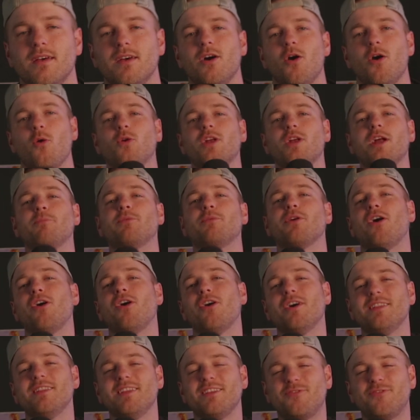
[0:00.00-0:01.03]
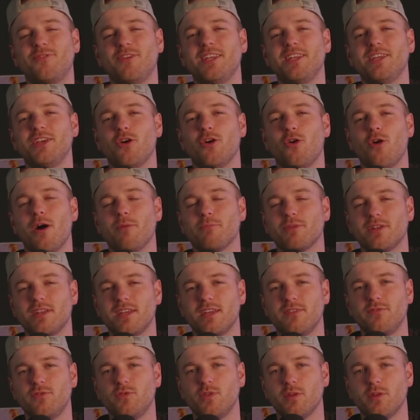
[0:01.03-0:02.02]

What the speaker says: What up, y'all? In this video, I'm gonna give you the